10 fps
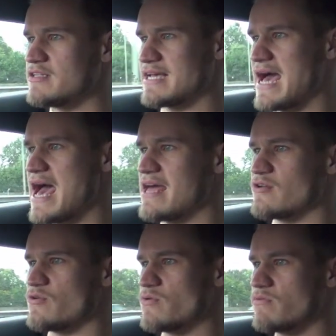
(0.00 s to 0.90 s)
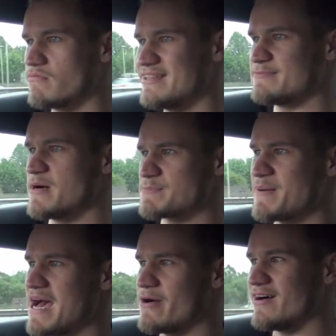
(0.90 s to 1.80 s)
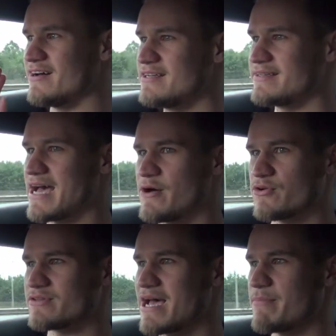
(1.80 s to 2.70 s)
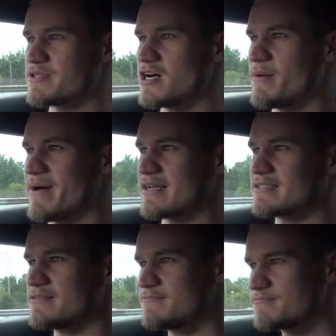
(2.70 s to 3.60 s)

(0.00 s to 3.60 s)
to handle this much power down on damp tarmacs.